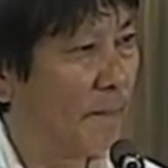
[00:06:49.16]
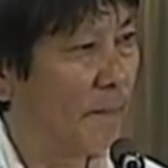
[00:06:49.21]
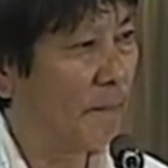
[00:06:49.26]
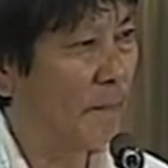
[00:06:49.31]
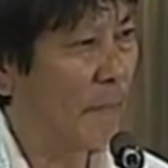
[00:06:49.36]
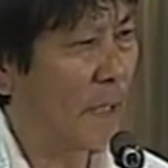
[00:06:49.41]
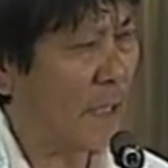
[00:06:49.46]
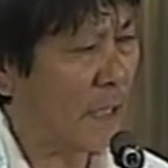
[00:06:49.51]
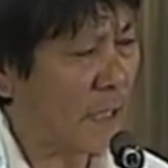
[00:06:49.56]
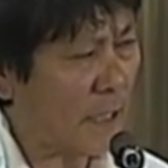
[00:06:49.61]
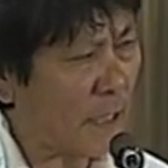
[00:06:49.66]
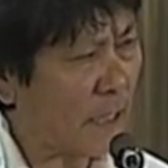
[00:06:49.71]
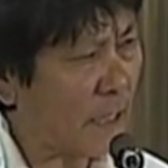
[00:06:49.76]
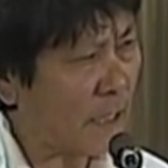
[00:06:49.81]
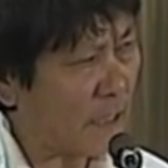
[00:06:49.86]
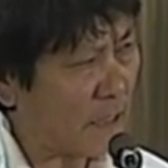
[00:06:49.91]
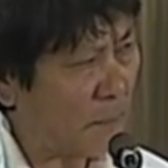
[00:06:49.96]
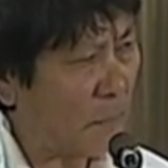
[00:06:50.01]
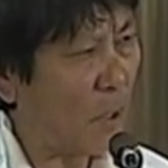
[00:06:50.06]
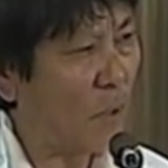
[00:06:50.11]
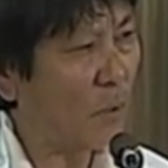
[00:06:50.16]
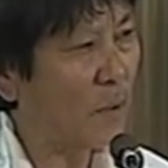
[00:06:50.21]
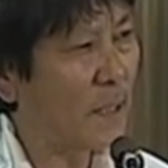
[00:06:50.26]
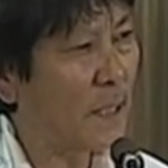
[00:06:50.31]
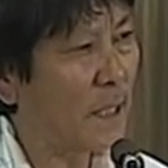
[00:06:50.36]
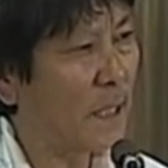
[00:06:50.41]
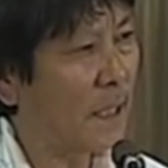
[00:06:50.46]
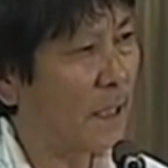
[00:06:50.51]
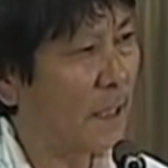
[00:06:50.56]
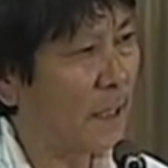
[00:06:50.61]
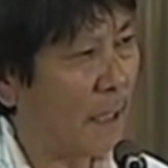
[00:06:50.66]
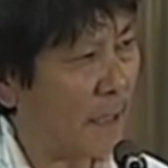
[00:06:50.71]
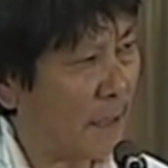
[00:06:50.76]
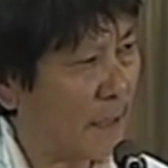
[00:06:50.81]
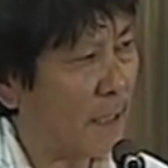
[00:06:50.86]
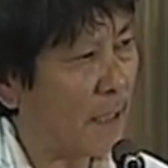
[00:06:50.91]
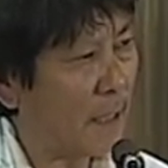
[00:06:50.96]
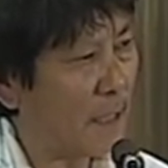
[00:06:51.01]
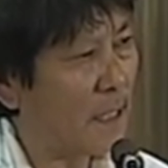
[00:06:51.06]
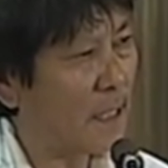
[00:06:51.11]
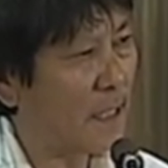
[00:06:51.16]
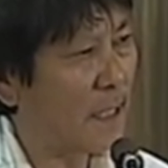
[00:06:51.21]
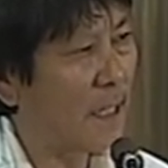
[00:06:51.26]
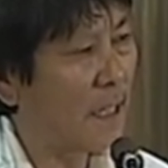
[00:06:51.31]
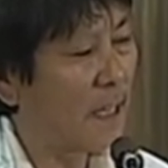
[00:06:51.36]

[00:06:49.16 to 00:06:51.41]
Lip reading: And I think in democracy, that is